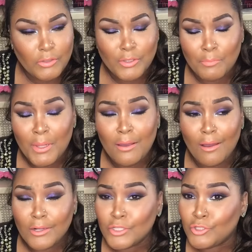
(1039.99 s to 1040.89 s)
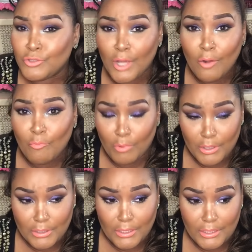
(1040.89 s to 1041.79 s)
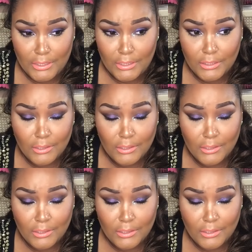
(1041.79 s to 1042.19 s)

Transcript: To be honest, you don't want to eat.